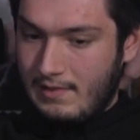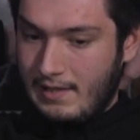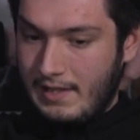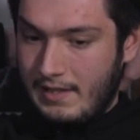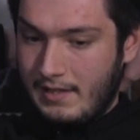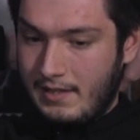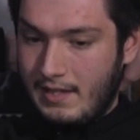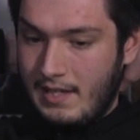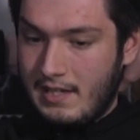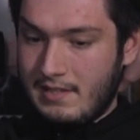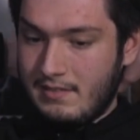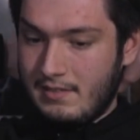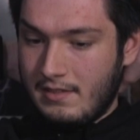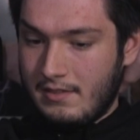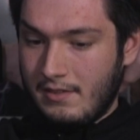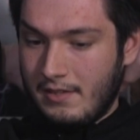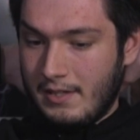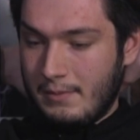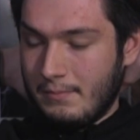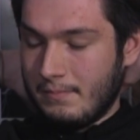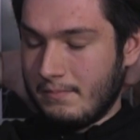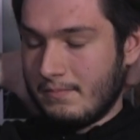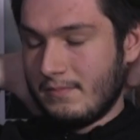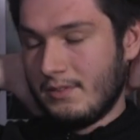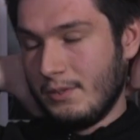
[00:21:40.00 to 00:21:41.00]
like Easter
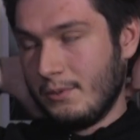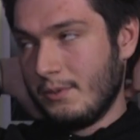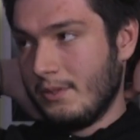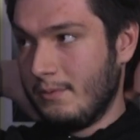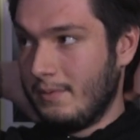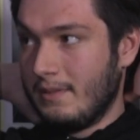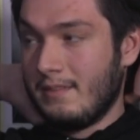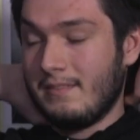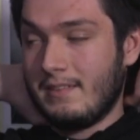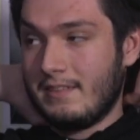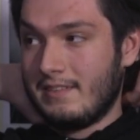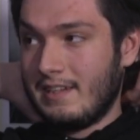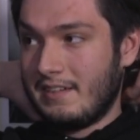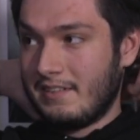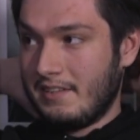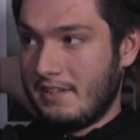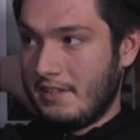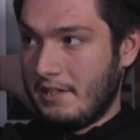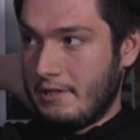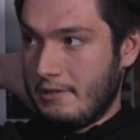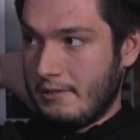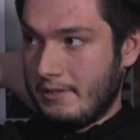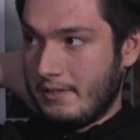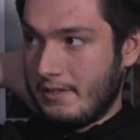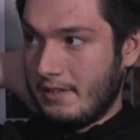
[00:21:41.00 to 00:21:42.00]
time. So it would have been exactly
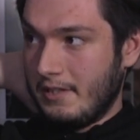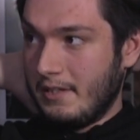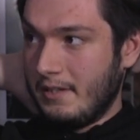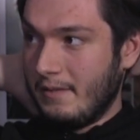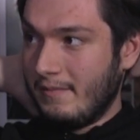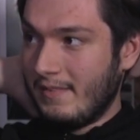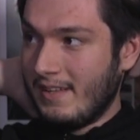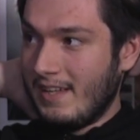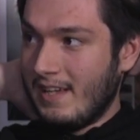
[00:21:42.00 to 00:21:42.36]
a year ago.